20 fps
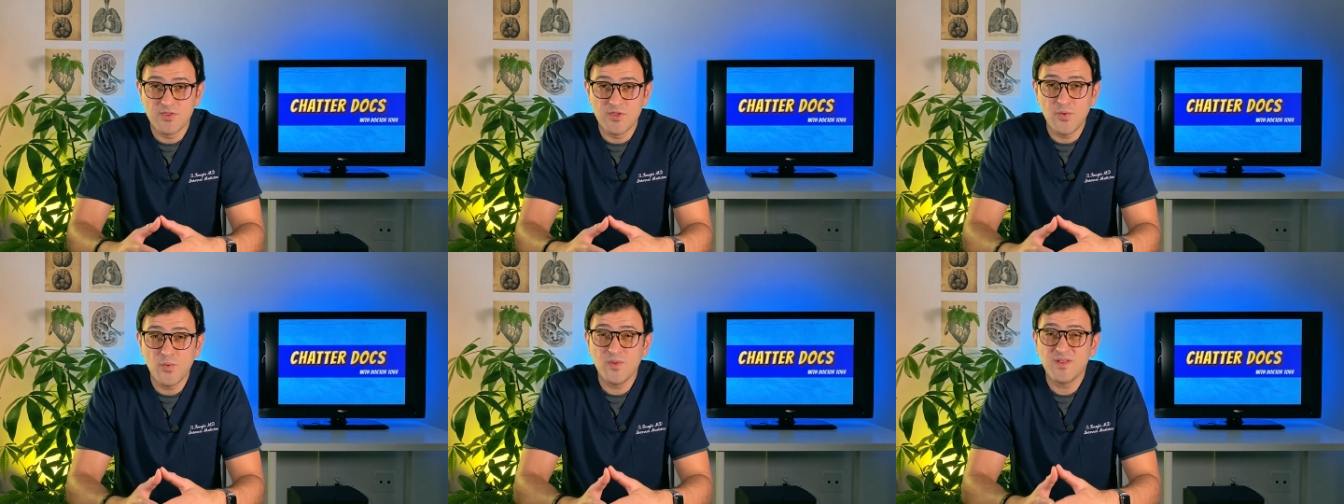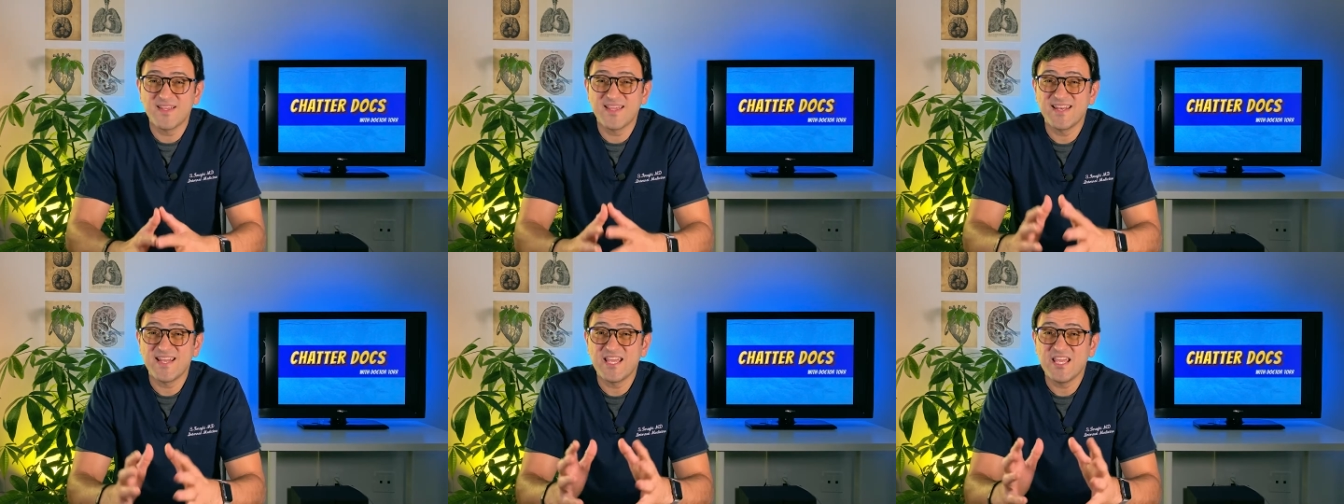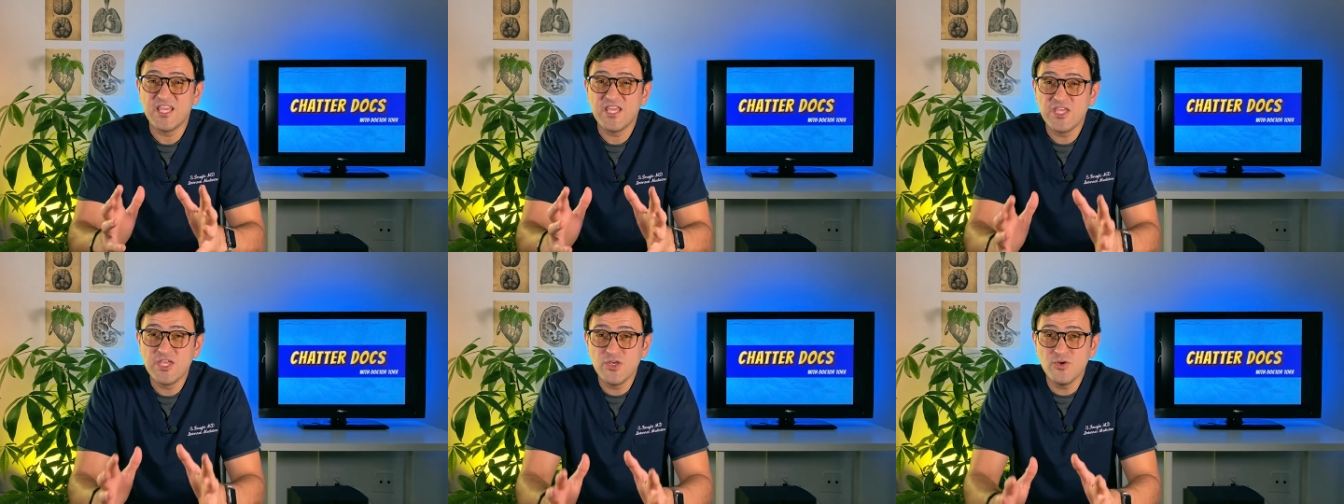they will get a
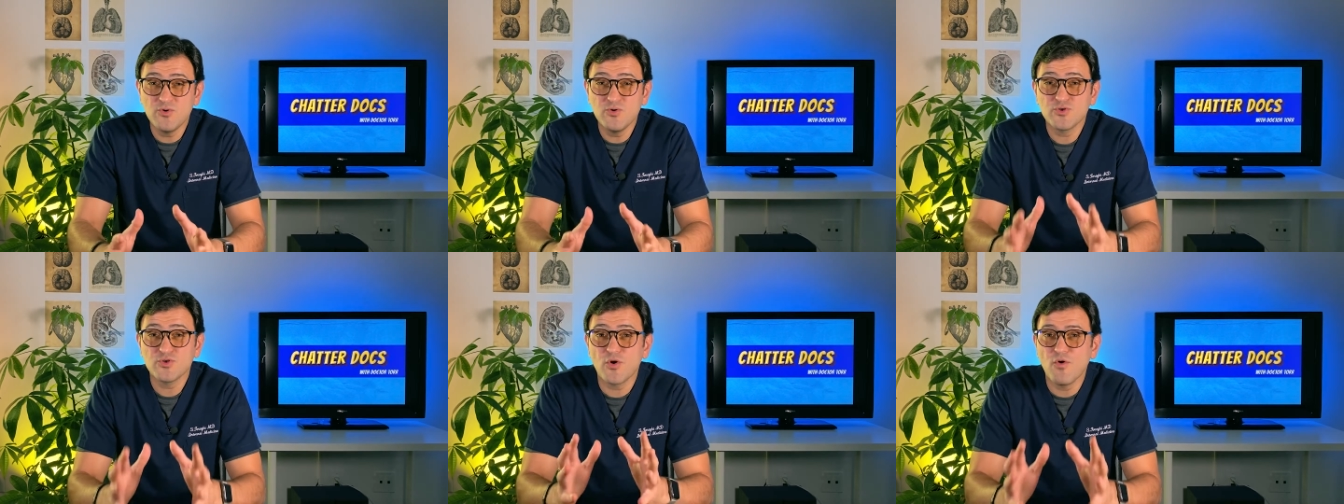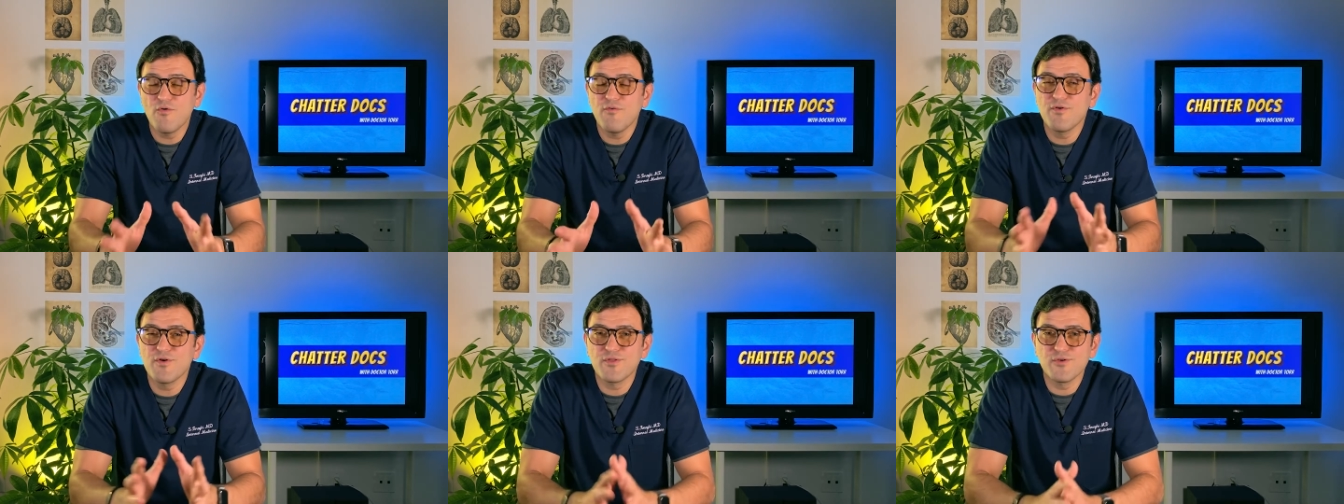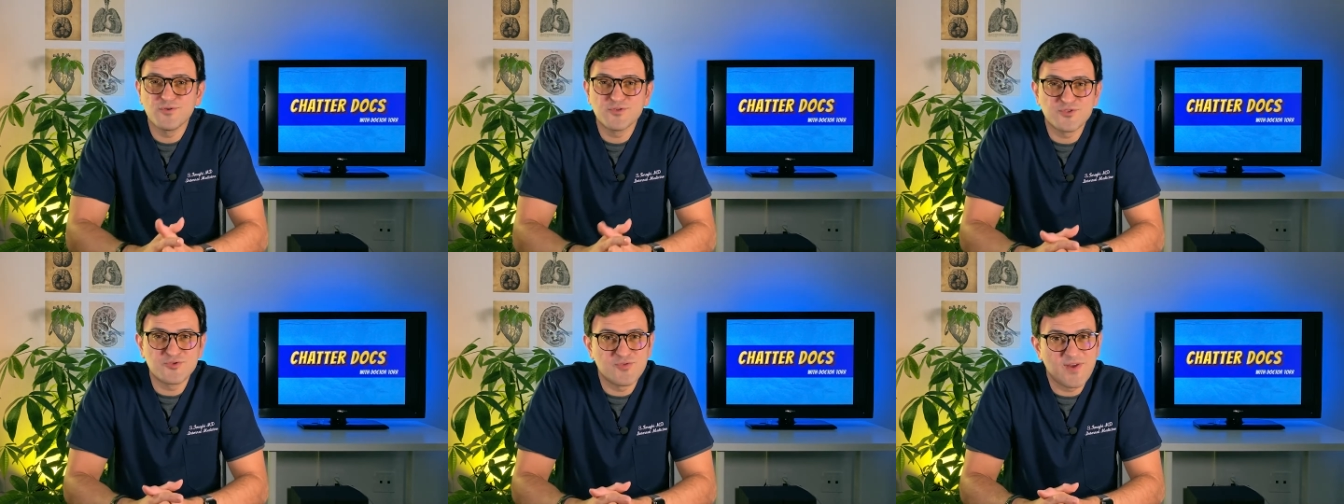huge
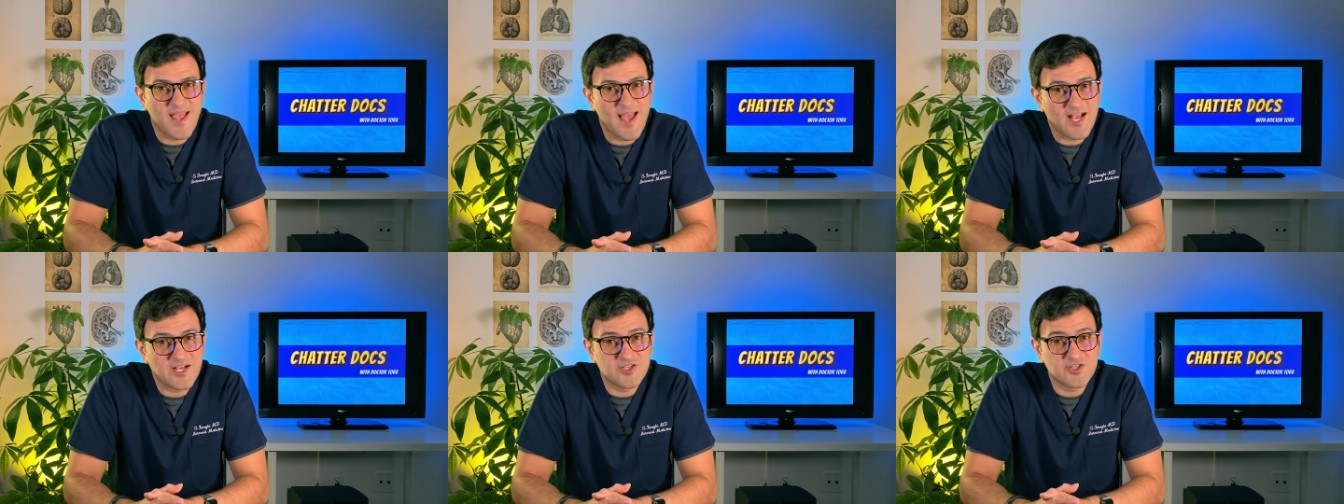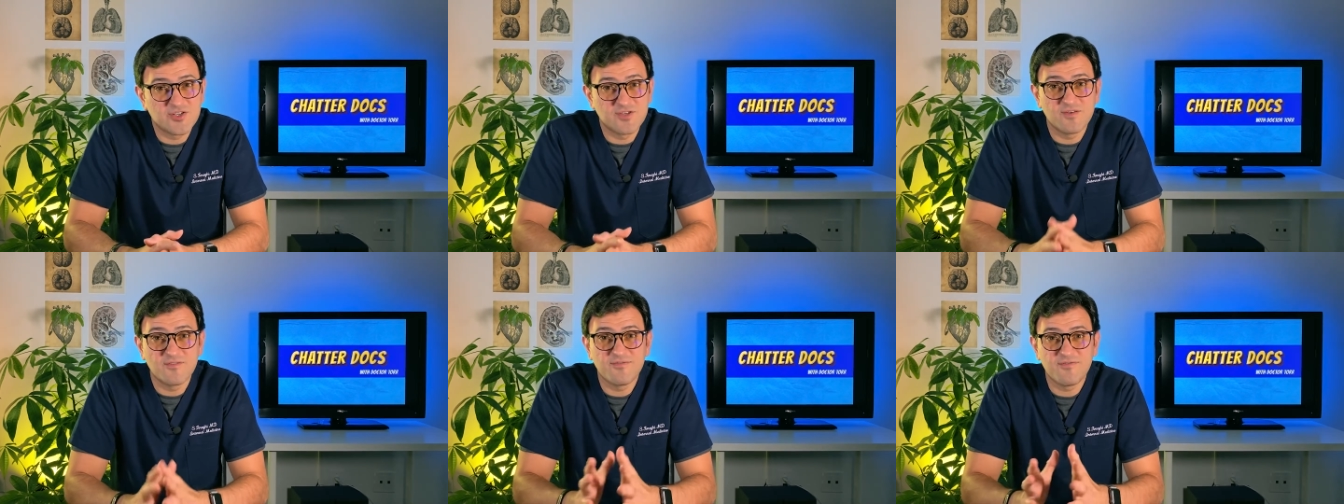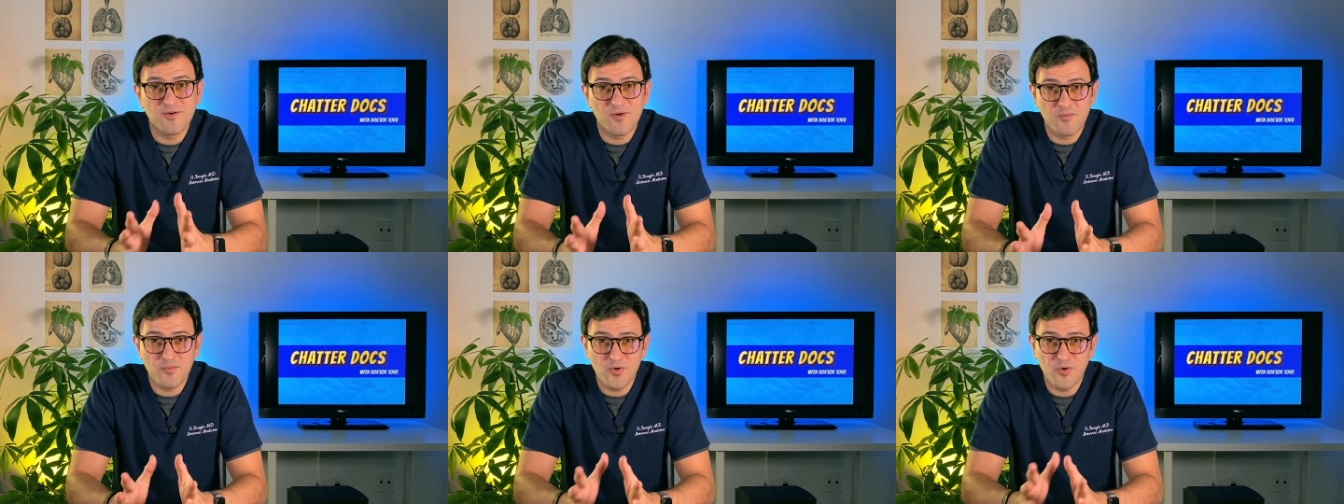overdose reaction
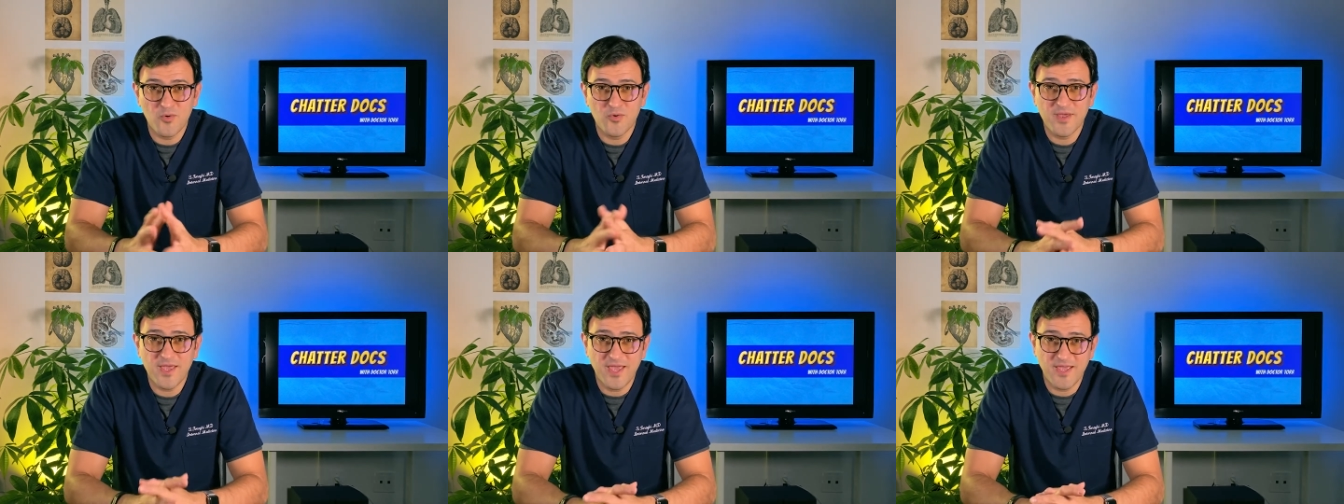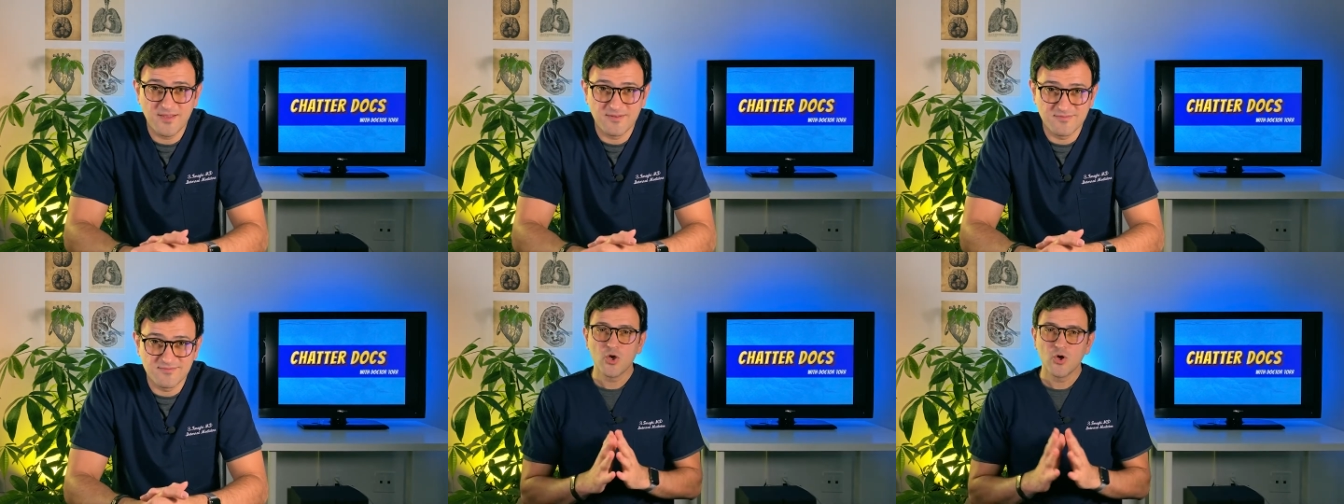from cocaine.